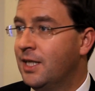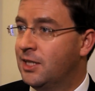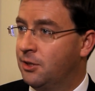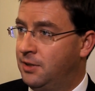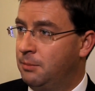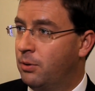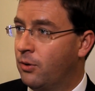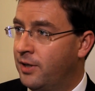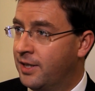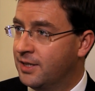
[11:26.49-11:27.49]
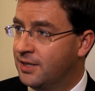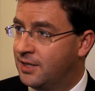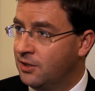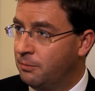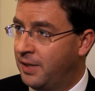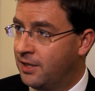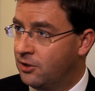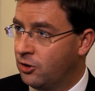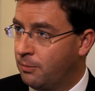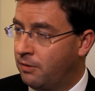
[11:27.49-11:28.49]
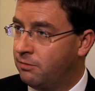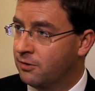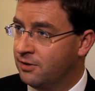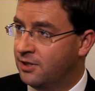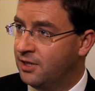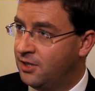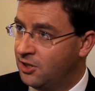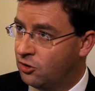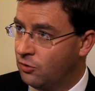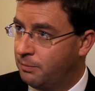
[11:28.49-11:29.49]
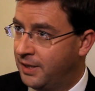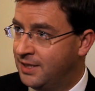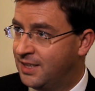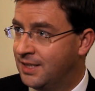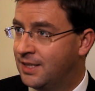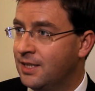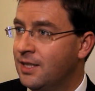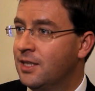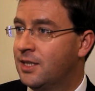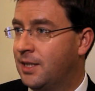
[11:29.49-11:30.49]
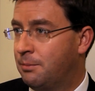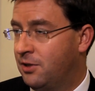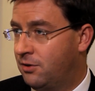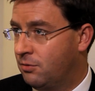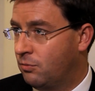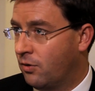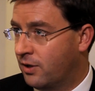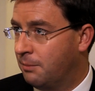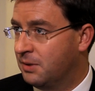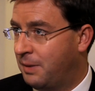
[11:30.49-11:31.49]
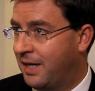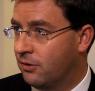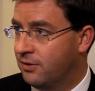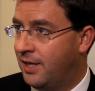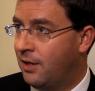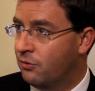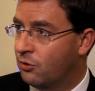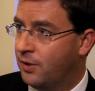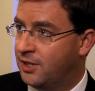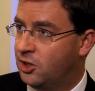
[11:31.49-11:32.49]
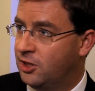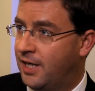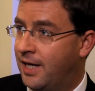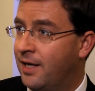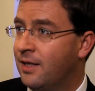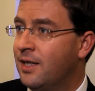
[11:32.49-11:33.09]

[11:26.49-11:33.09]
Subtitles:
So an employer can still make a job offer on a conditional basis, subject to what comes back on the health questionnaire.